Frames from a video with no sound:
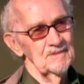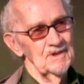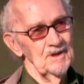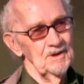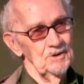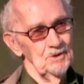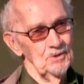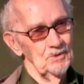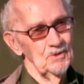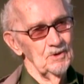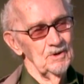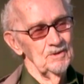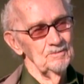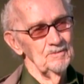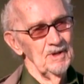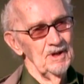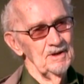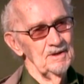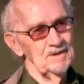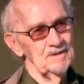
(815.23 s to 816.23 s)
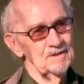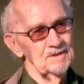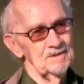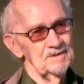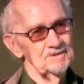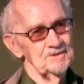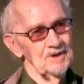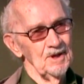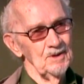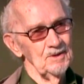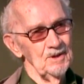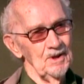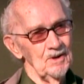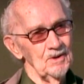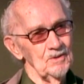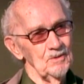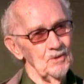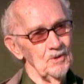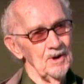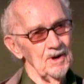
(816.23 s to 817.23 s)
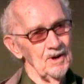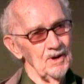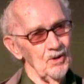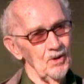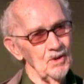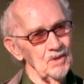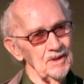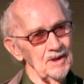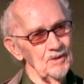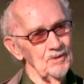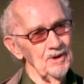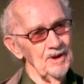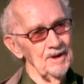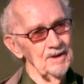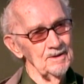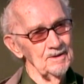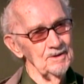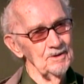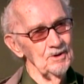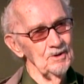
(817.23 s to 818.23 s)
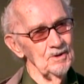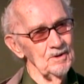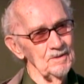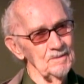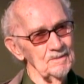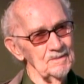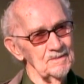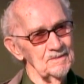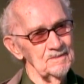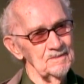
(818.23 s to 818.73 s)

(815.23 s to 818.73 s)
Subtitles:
And you want me to tell you where all I went in Europe?